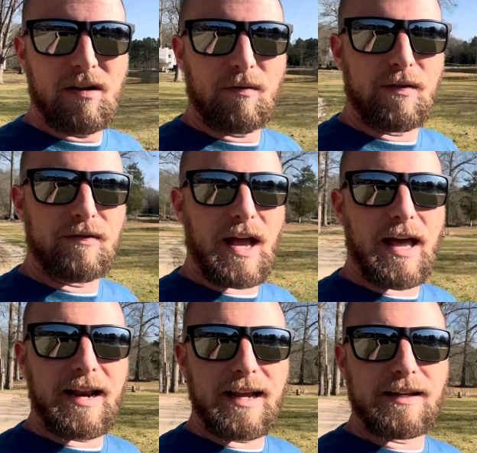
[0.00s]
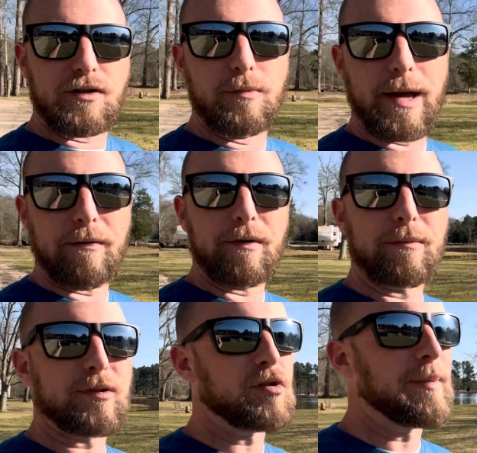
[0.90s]
We've got a 2-bedroom,
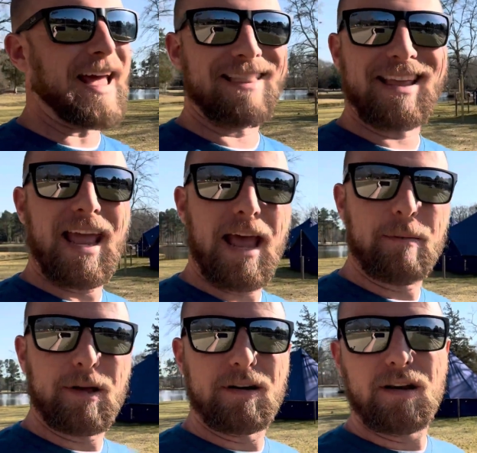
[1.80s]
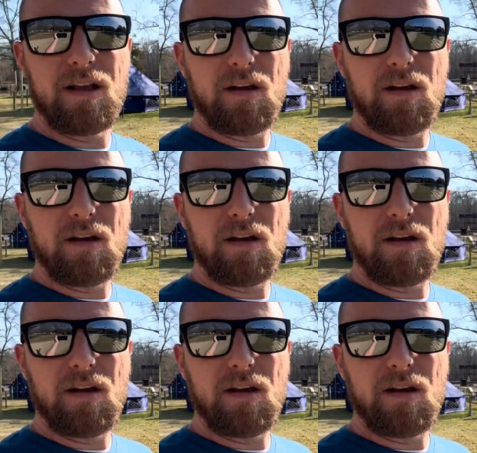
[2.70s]
2-bath cabin.